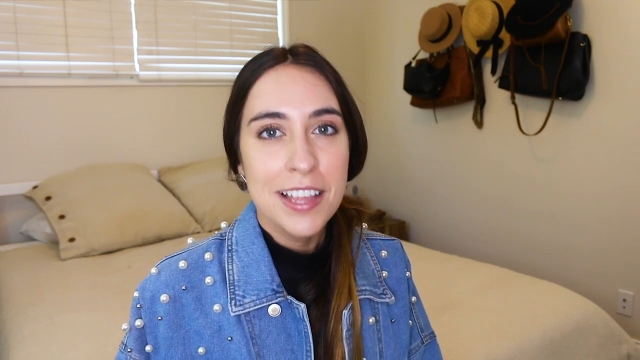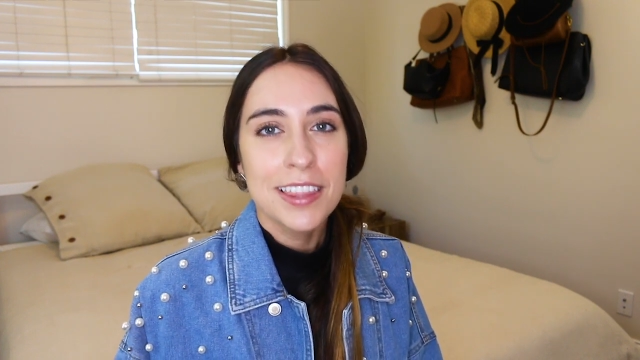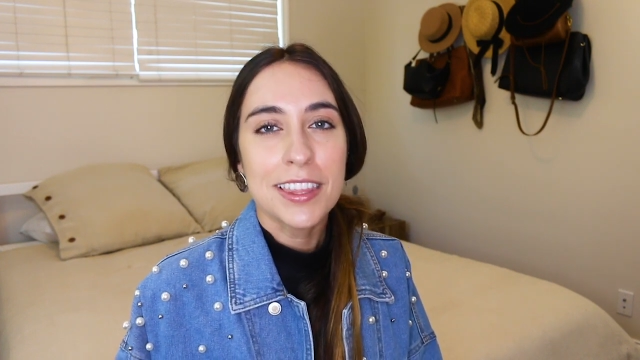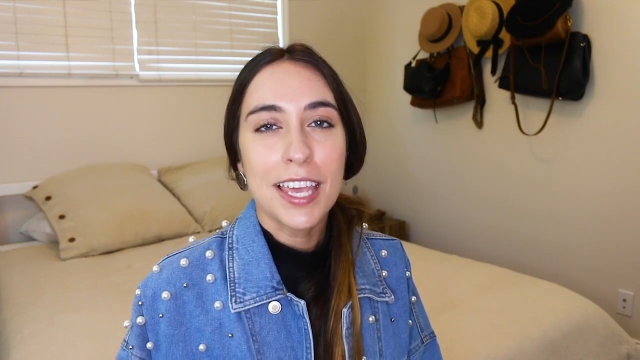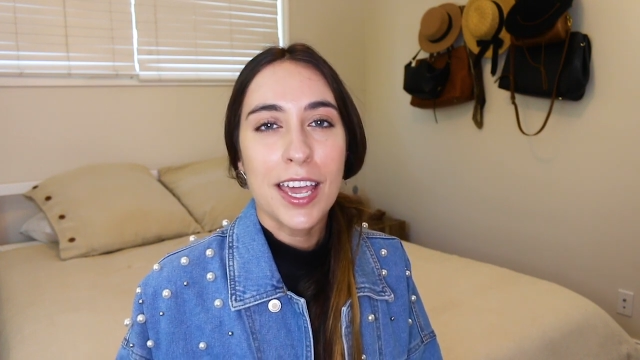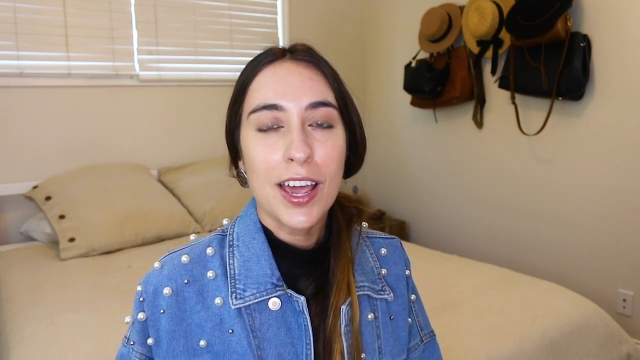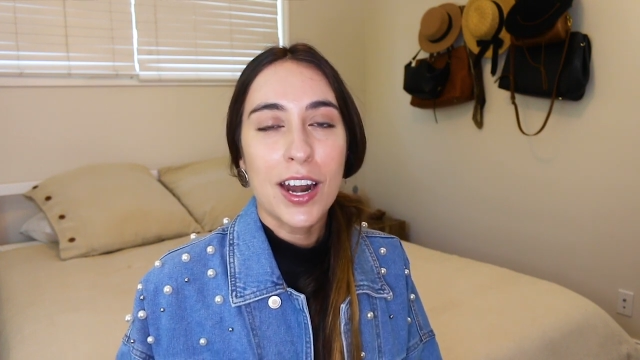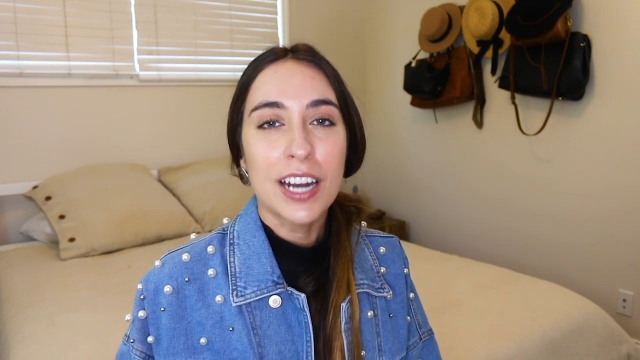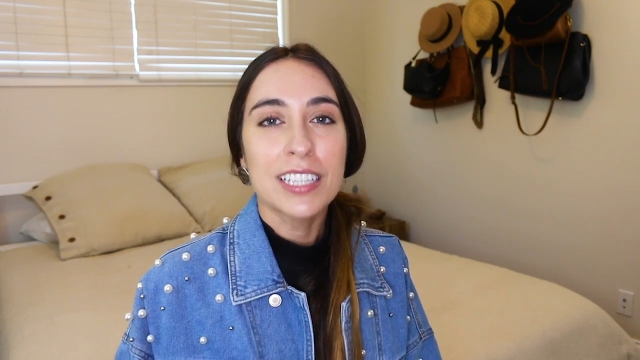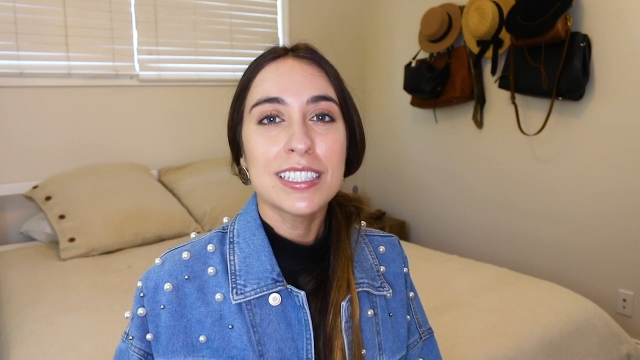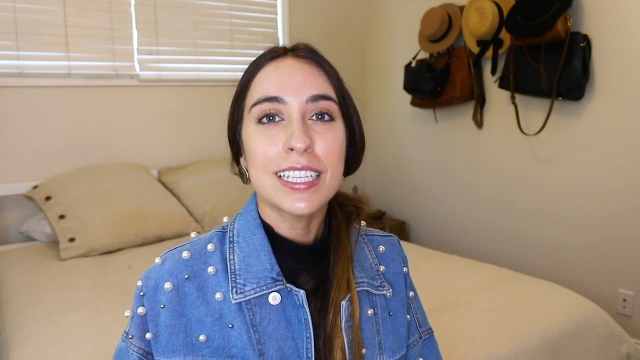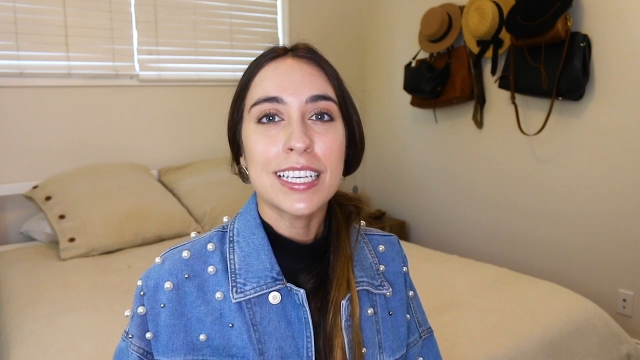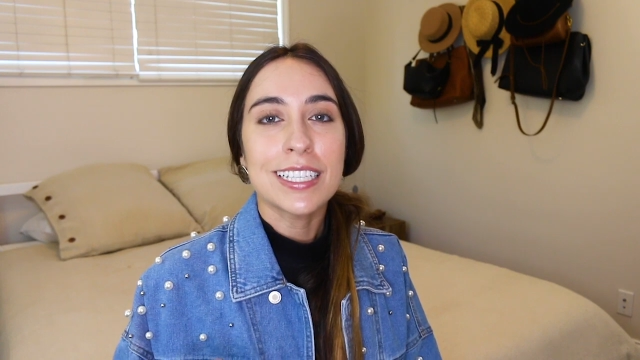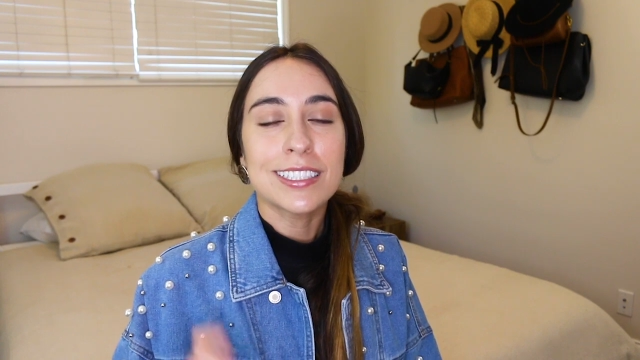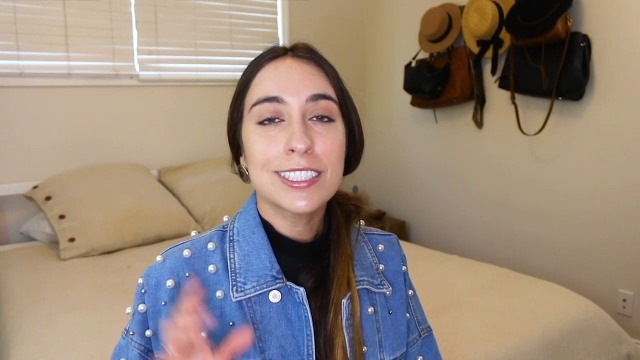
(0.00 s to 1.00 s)
They are
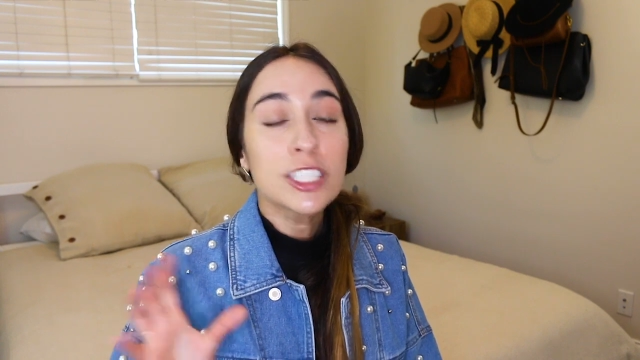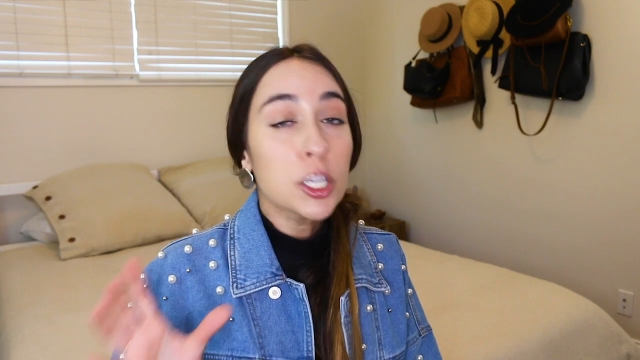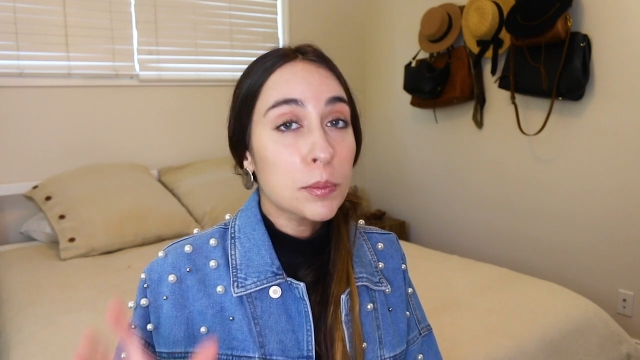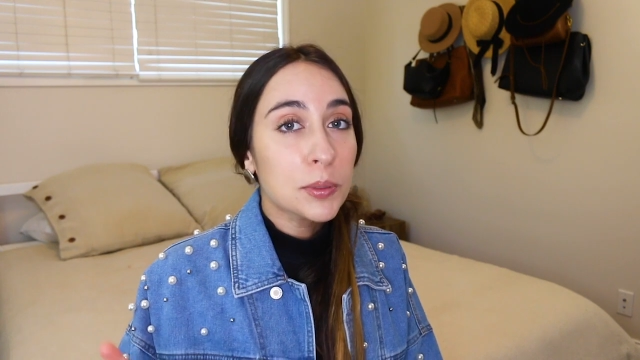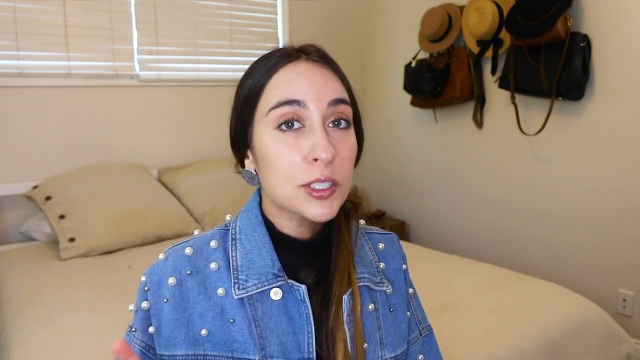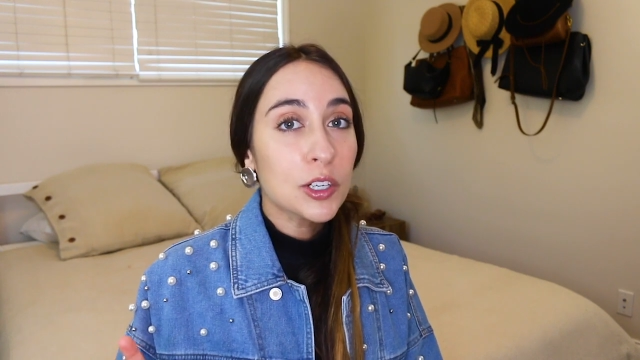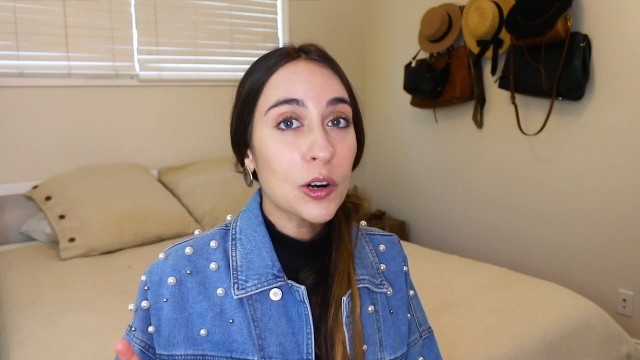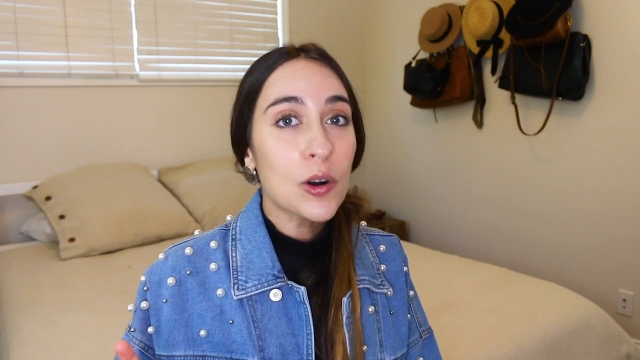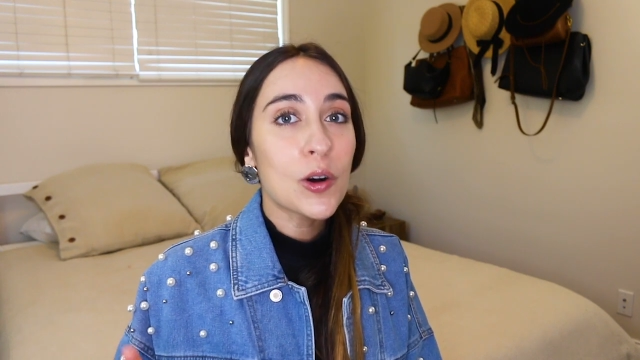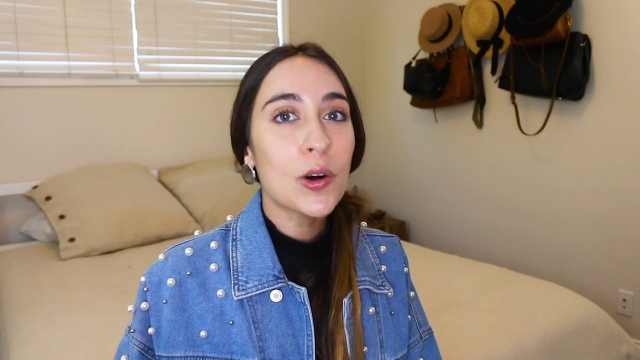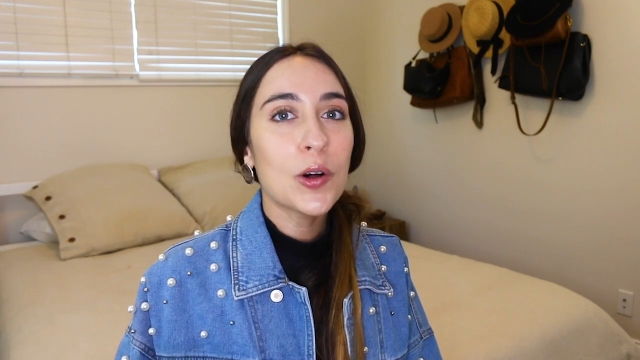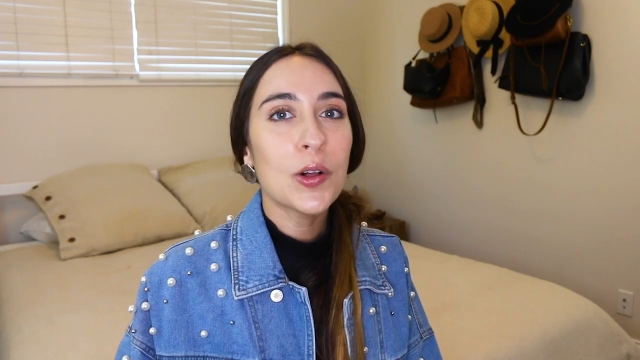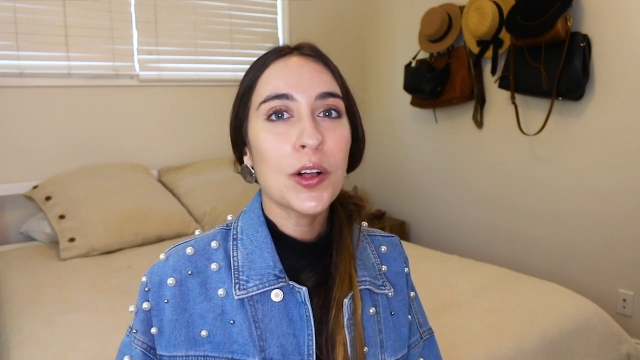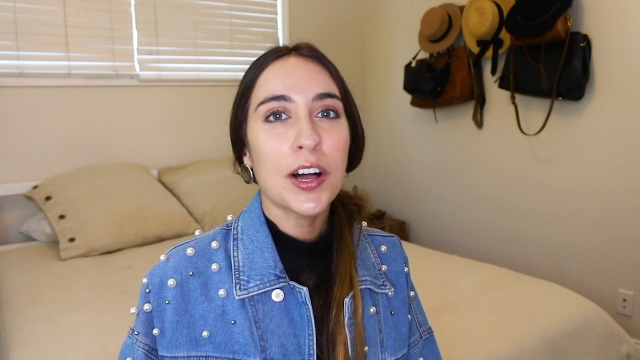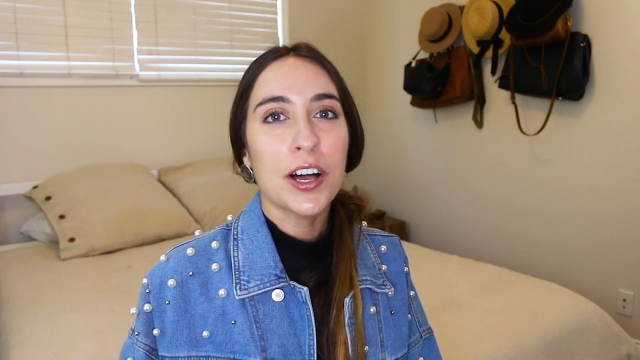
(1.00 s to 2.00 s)
the
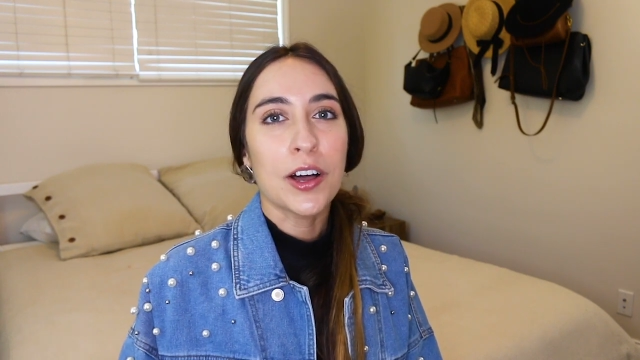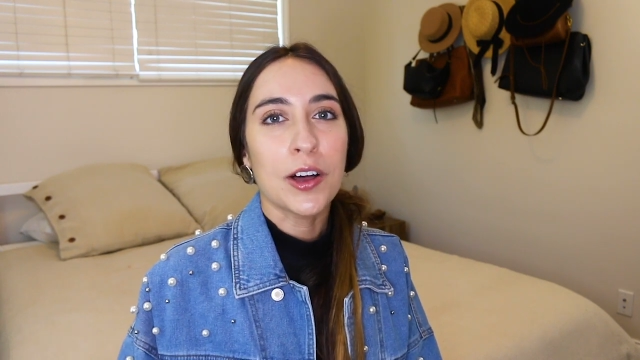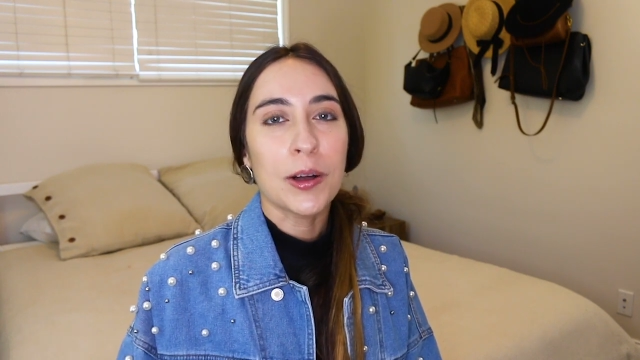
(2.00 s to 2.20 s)
typical